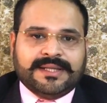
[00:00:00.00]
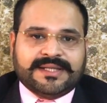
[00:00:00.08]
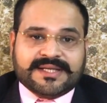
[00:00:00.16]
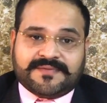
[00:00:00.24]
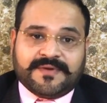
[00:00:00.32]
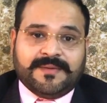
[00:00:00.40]

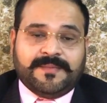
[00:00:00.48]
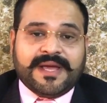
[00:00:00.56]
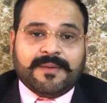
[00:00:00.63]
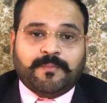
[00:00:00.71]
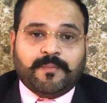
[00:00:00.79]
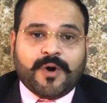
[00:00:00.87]
This will
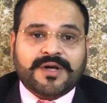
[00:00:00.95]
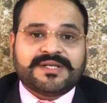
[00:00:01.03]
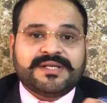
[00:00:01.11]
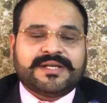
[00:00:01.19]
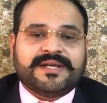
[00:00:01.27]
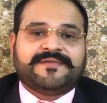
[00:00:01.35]
be a
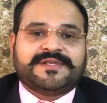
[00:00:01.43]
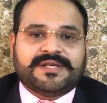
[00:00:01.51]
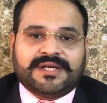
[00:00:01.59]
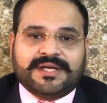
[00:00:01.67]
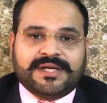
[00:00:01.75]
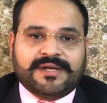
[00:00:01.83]
positive
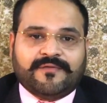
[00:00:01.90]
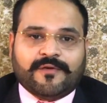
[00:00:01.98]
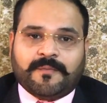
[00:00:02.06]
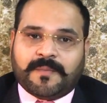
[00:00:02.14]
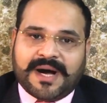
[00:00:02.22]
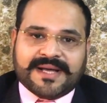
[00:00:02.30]
journey
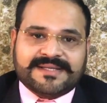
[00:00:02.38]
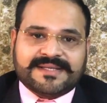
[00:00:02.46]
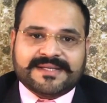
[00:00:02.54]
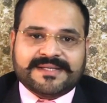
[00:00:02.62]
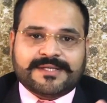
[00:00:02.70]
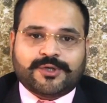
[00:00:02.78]
for
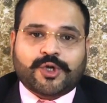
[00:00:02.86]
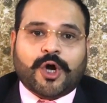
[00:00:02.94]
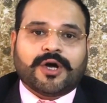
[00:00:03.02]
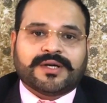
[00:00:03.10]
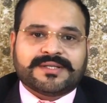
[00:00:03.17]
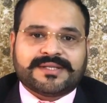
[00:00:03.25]
Pisces,
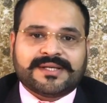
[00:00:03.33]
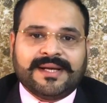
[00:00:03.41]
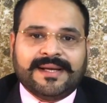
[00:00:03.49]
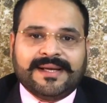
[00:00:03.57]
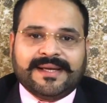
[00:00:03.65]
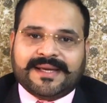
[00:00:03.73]
Taurus,
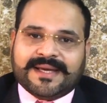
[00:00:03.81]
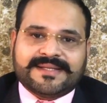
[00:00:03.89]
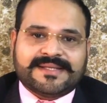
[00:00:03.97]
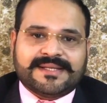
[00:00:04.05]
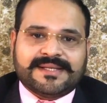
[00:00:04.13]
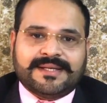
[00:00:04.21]

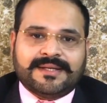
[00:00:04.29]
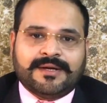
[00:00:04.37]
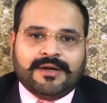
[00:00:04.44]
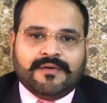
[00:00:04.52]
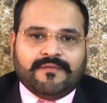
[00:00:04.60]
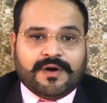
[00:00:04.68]
Cancer,
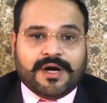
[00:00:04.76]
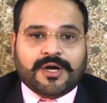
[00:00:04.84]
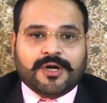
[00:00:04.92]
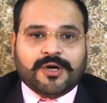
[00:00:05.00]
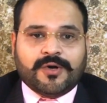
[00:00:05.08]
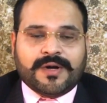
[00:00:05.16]

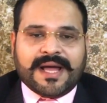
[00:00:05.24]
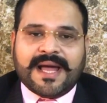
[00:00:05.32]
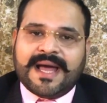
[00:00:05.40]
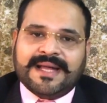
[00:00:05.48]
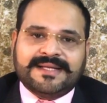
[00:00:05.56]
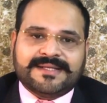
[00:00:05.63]
Virgo
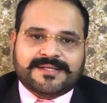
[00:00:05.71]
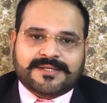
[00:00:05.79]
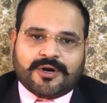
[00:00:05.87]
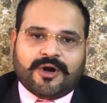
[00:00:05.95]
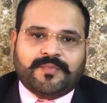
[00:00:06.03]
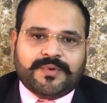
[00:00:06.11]
and
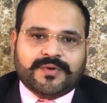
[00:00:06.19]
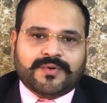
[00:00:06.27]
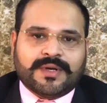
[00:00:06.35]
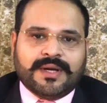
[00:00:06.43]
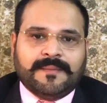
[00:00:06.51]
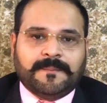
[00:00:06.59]
Scorpio,
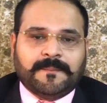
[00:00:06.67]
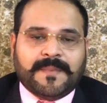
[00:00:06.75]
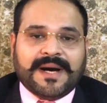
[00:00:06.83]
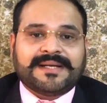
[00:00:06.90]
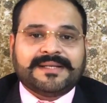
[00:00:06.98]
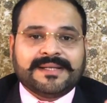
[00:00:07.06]

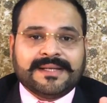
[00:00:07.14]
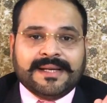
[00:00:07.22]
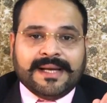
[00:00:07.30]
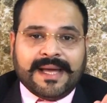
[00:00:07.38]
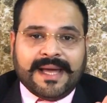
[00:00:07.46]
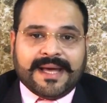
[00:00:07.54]
but
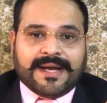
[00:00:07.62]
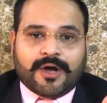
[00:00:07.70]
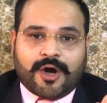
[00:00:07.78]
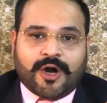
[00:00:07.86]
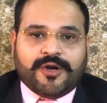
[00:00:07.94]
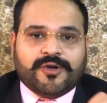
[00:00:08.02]

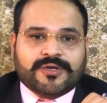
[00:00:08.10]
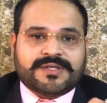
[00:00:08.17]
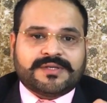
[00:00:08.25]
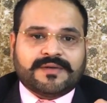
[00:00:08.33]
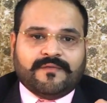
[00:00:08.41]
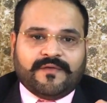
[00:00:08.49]
an
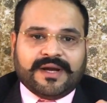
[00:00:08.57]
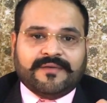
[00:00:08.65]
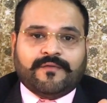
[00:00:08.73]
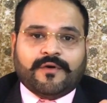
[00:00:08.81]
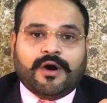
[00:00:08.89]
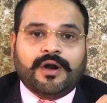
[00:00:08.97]
arduous one
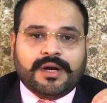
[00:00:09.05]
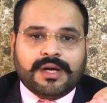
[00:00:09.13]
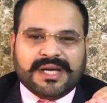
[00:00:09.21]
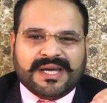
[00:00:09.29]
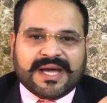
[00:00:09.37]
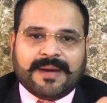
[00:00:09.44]
for
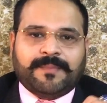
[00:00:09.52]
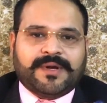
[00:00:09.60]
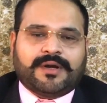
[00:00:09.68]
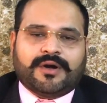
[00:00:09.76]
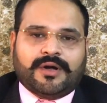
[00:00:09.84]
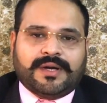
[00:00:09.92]

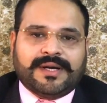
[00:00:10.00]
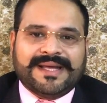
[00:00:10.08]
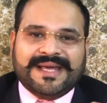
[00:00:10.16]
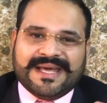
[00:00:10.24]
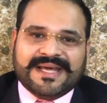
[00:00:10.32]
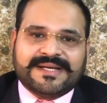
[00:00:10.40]
Capricorn,
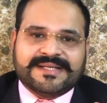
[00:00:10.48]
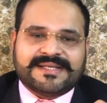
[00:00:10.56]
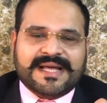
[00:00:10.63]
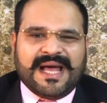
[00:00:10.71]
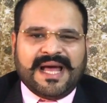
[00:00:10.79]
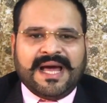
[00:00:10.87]

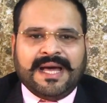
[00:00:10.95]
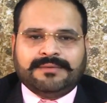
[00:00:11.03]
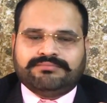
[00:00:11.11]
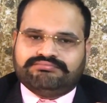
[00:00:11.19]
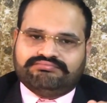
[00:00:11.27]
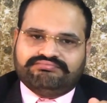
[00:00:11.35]
Aries and